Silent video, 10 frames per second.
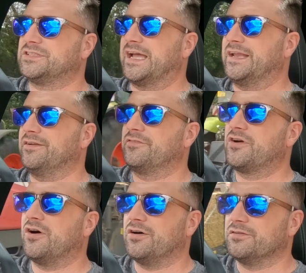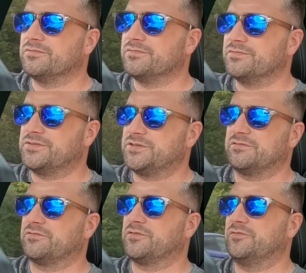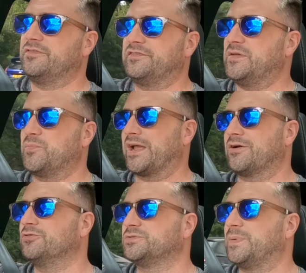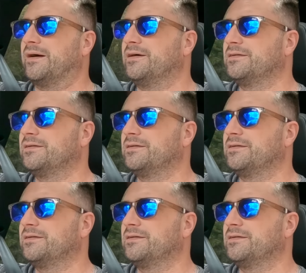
saying I've got 250 brake horsepower,